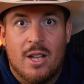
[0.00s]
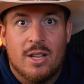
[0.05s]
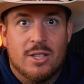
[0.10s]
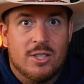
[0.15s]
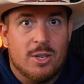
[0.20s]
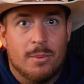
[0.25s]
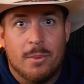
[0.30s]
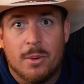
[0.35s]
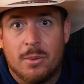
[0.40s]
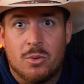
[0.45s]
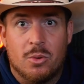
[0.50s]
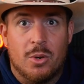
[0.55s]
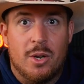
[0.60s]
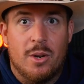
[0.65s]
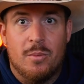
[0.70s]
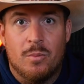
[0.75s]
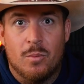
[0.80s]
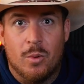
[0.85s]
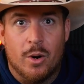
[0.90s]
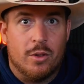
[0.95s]
somewhere
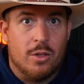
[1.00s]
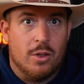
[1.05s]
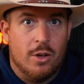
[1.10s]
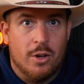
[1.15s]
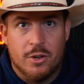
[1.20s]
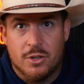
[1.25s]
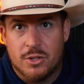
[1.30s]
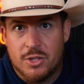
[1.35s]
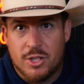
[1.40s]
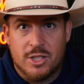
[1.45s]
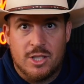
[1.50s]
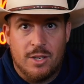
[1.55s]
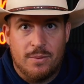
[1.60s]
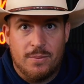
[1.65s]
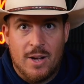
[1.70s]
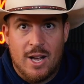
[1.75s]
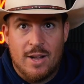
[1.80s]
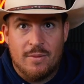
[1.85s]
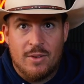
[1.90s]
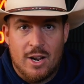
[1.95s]
between worth
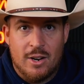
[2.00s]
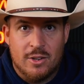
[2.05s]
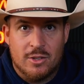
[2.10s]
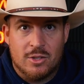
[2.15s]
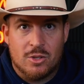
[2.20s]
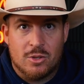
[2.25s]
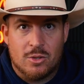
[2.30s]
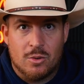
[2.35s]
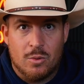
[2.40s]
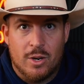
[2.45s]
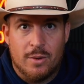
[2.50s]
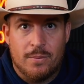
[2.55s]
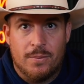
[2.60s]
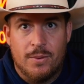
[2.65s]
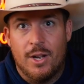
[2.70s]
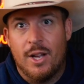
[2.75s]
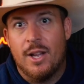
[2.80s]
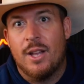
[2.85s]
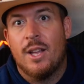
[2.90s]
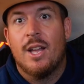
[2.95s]
$165 a square
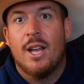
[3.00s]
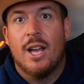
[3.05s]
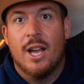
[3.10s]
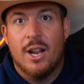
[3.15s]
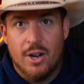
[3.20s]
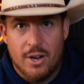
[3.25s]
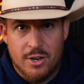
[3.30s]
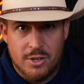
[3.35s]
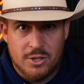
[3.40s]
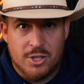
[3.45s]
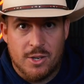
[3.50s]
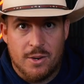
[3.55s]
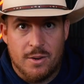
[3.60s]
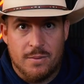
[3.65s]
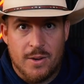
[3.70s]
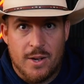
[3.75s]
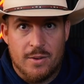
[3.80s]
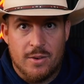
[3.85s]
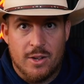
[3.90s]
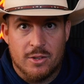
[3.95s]
foot and
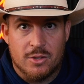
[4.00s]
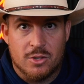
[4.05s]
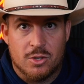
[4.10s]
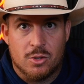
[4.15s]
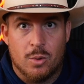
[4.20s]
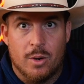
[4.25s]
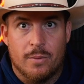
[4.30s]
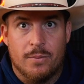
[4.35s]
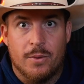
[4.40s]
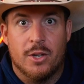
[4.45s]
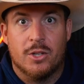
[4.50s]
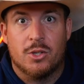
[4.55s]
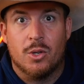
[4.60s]
$175 a square foot.